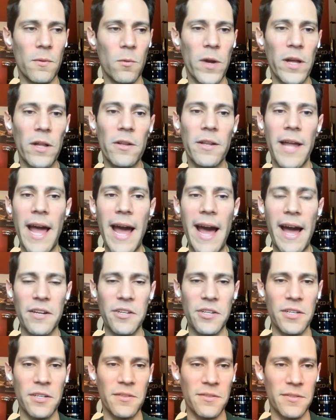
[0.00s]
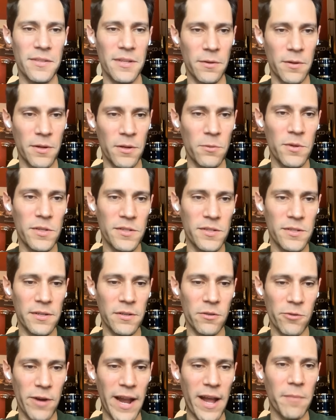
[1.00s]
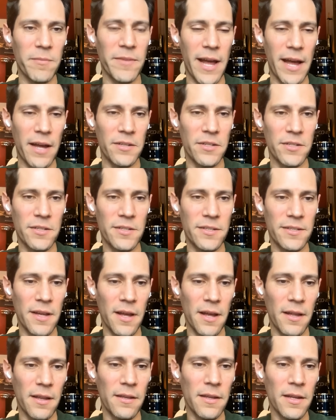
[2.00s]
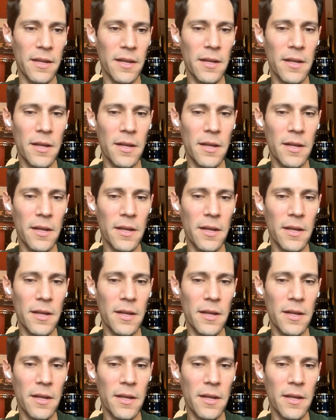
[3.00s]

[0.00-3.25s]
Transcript: Will Nash. It was Graham Nash's son,